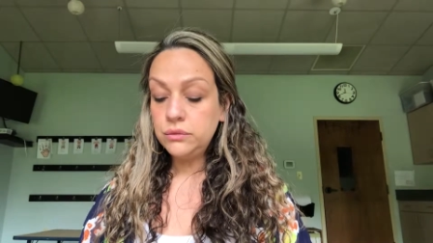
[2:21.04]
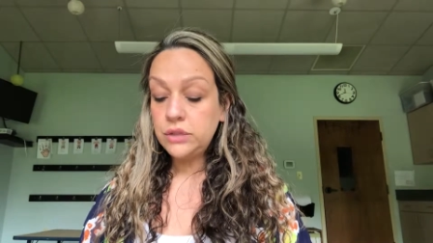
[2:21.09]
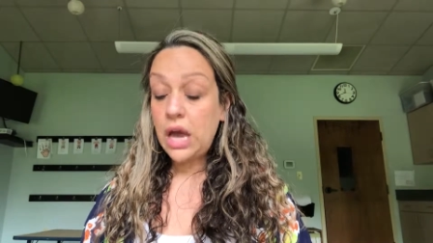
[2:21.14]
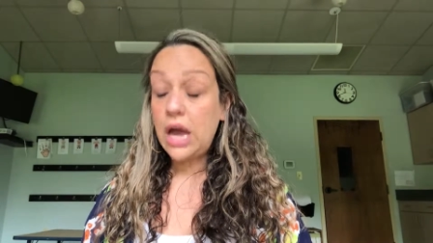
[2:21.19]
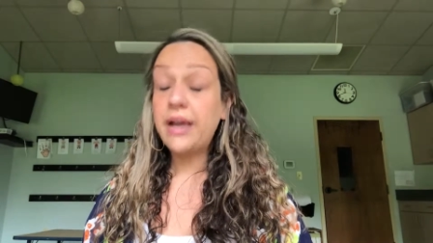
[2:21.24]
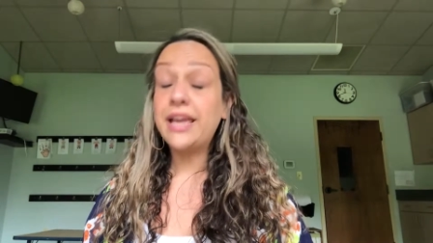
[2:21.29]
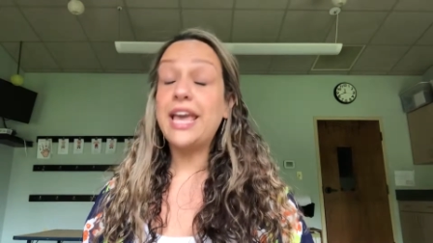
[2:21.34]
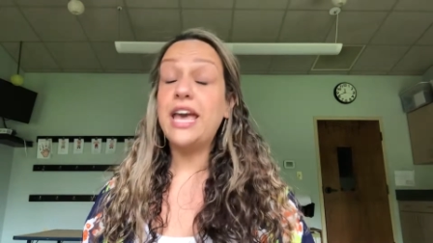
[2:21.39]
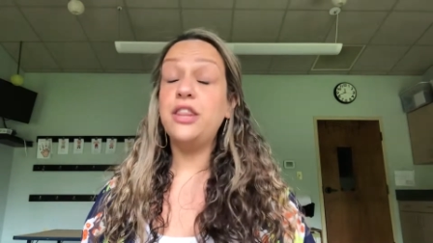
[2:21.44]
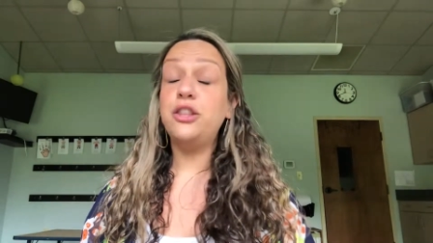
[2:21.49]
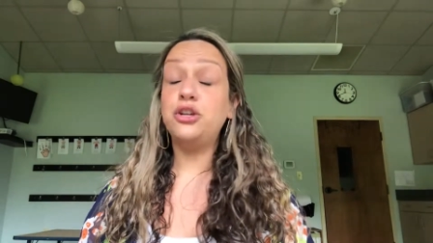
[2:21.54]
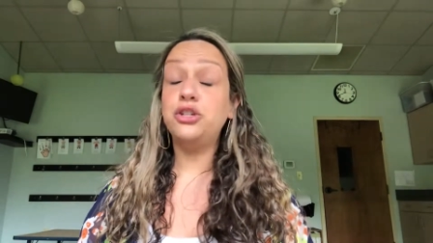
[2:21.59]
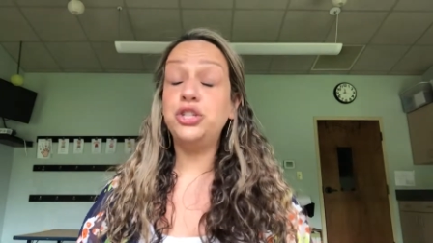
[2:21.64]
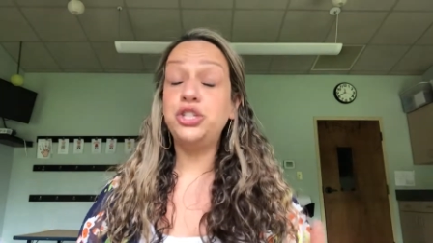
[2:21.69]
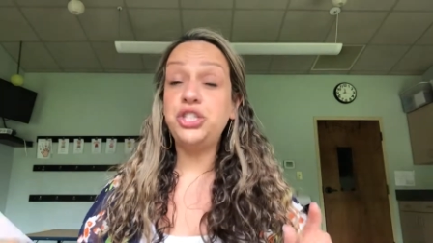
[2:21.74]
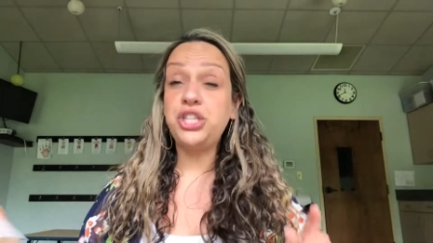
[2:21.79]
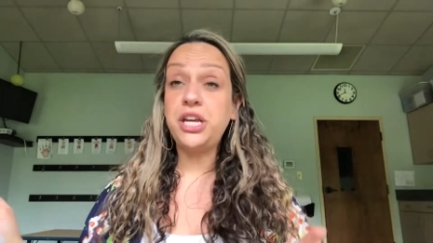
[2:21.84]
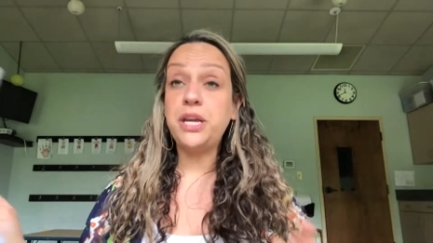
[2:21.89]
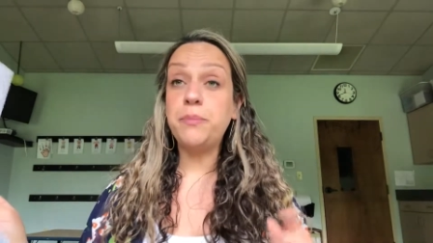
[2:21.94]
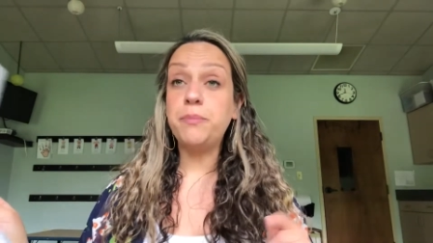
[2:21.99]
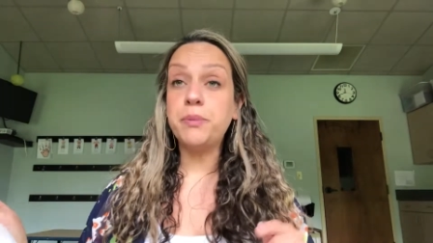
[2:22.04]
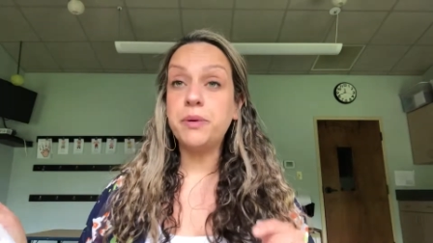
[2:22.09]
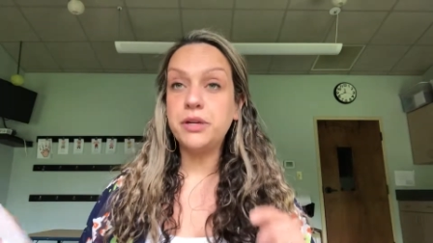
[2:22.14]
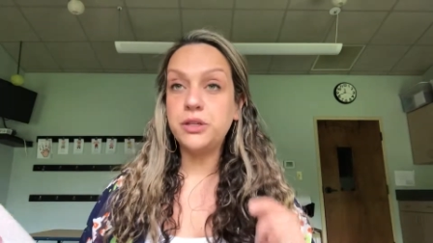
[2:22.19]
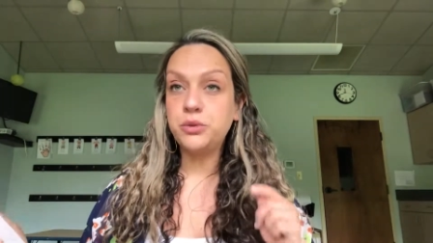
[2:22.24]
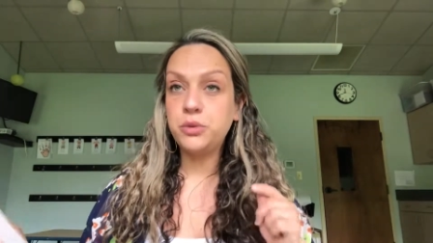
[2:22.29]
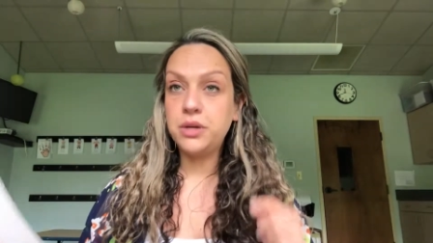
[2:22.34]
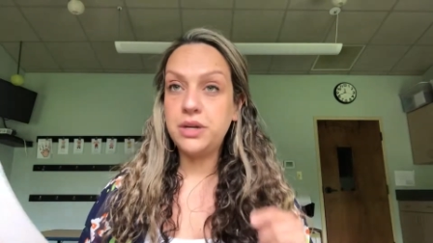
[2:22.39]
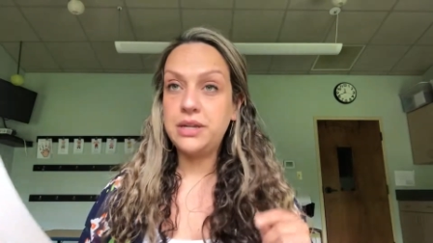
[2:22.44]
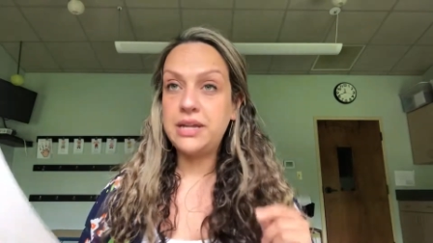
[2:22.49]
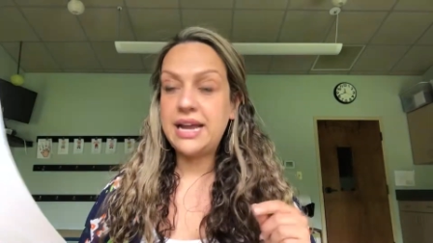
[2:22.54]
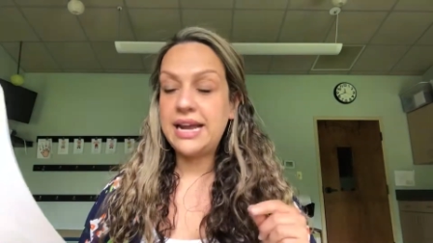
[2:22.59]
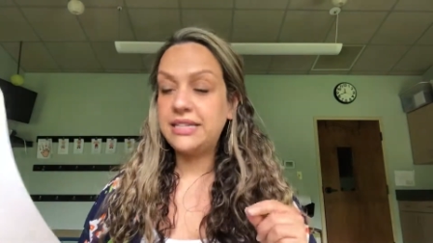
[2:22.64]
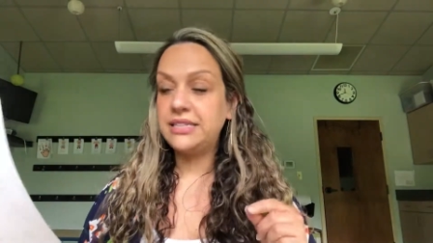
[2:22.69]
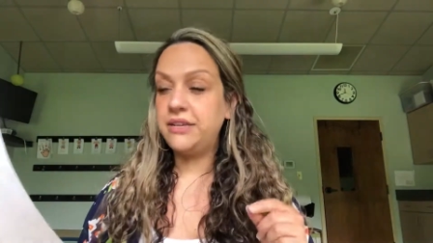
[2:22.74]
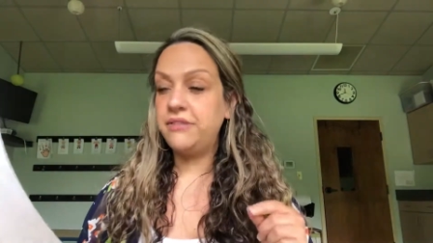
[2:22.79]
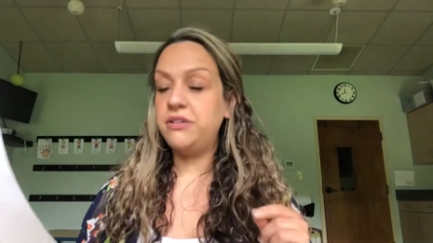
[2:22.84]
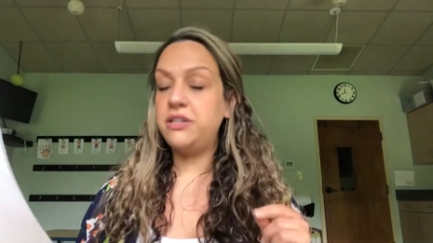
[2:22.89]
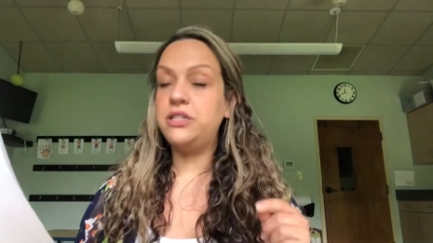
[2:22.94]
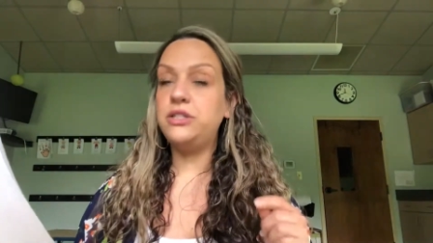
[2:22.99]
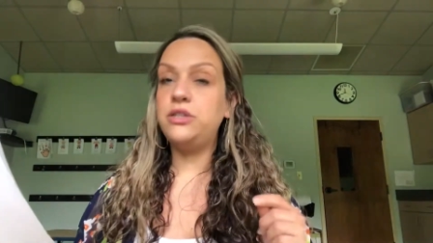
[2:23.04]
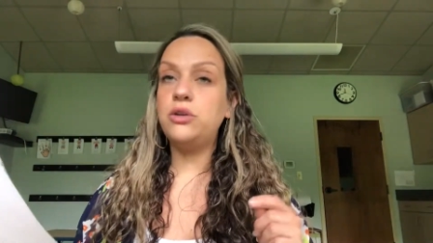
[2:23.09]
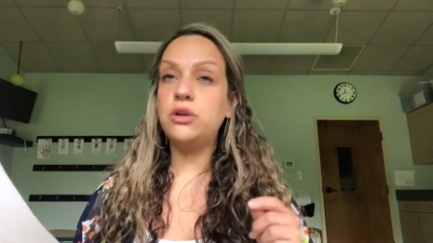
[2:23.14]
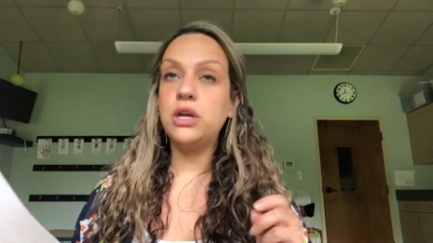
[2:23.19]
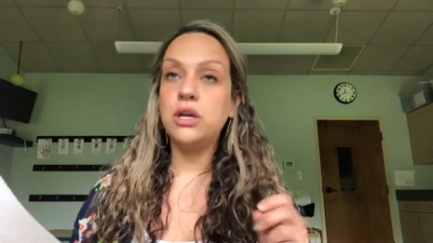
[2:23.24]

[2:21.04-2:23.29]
uh, gather sheep is one of the activities you